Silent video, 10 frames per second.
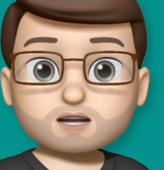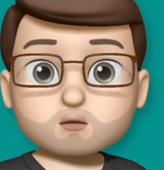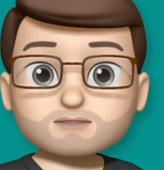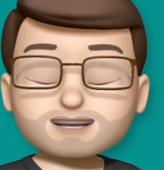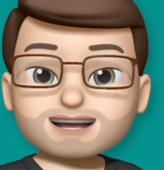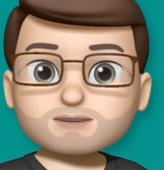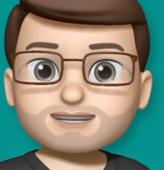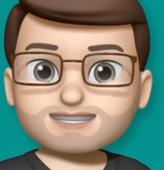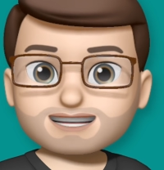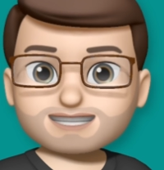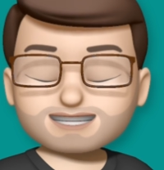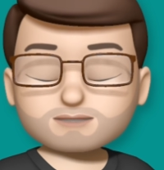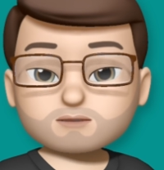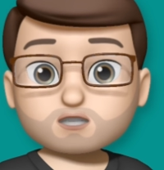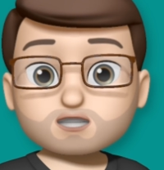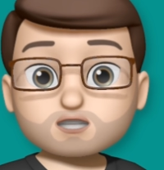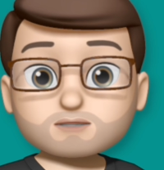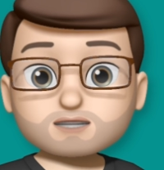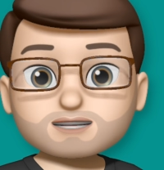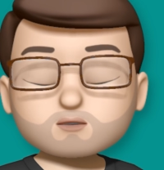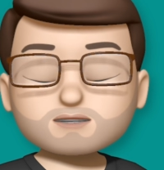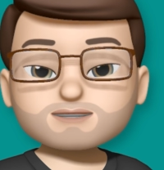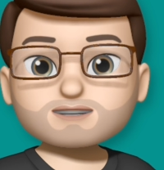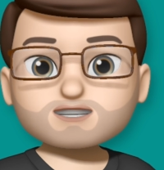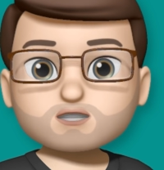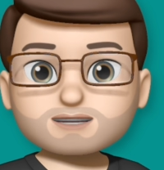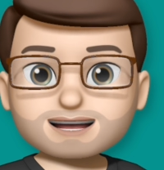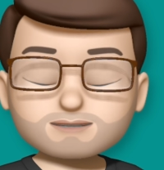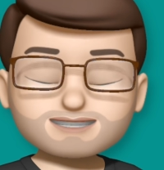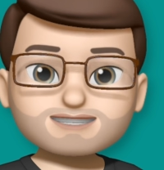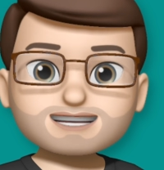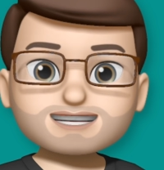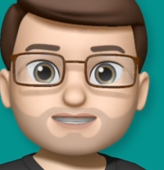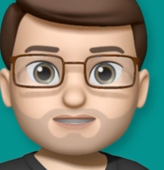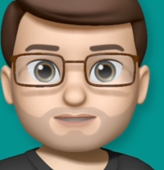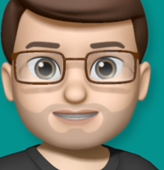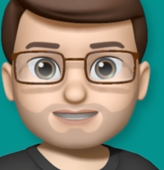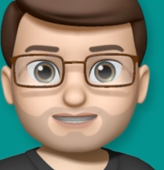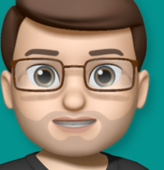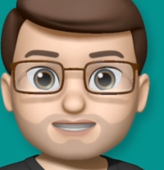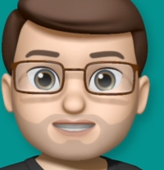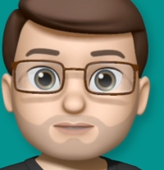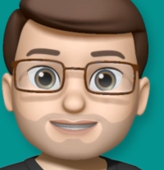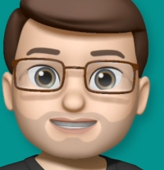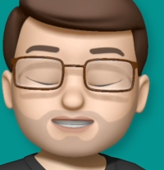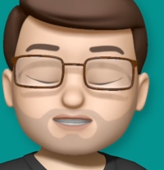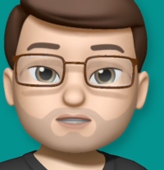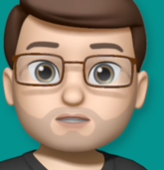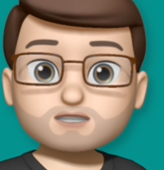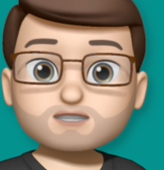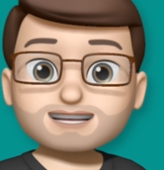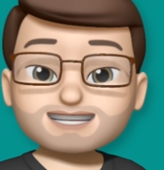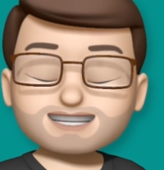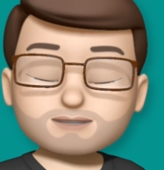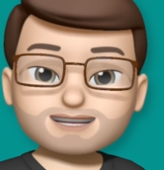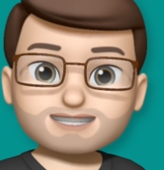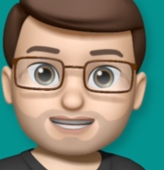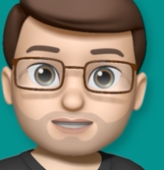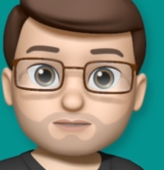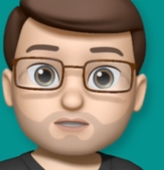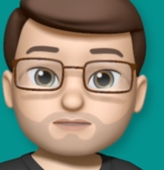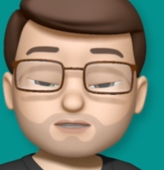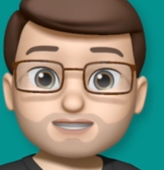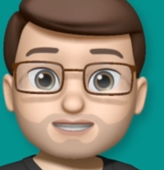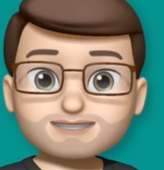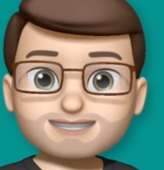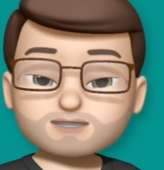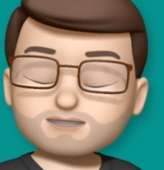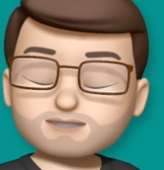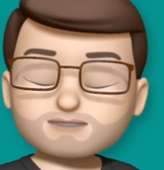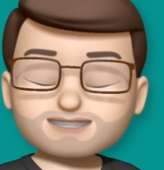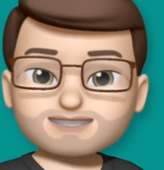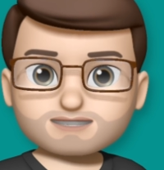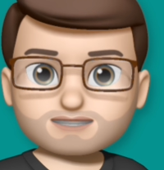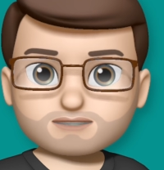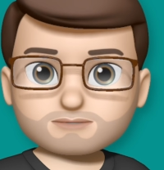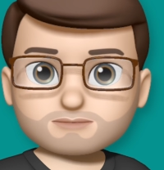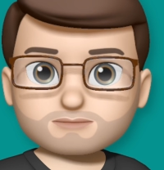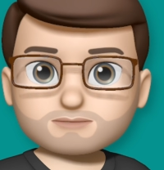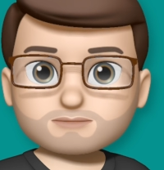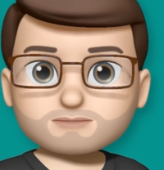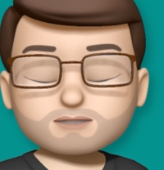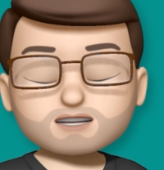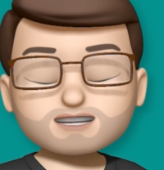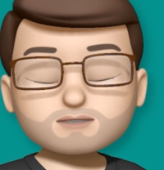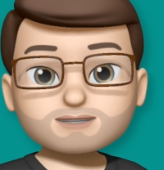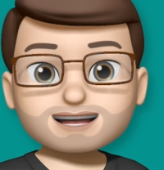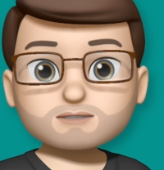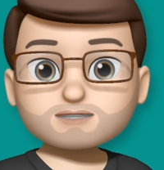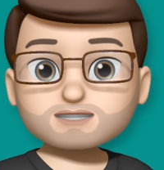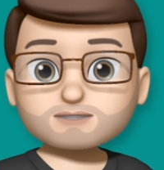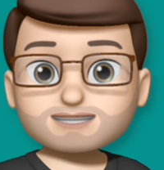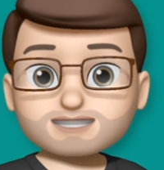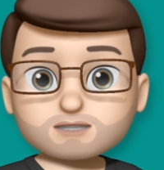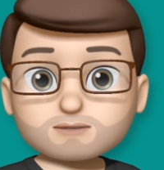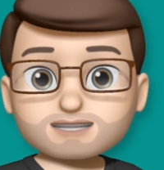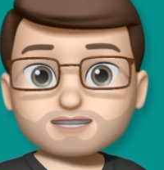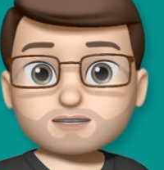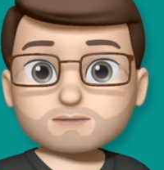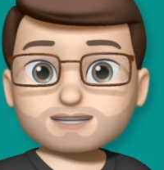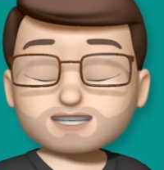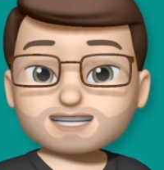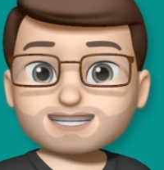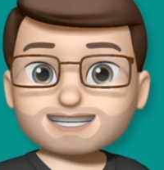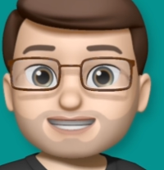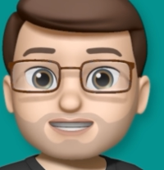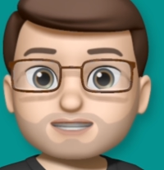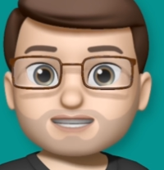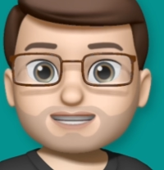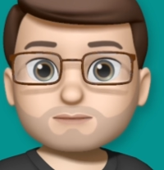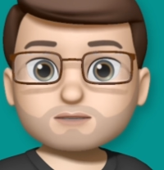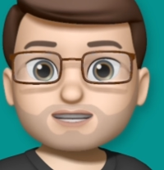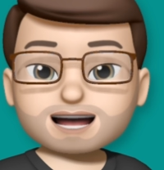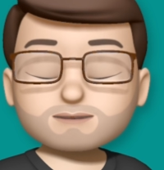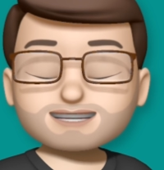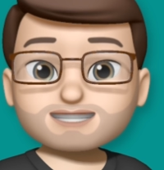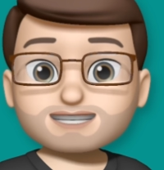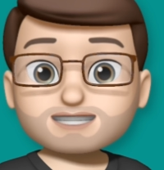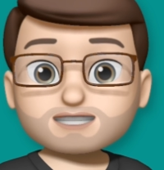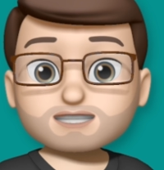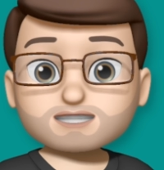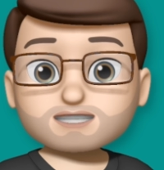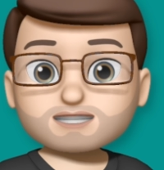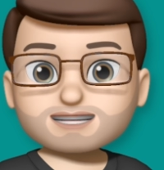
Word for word: With iOS 18.2, one of the new Apple Intelligence features is the ability to use ChatGPT through Siri on your devices. To enable this feature, we're going to jump into Settings and then tap onto Apple Intelligence,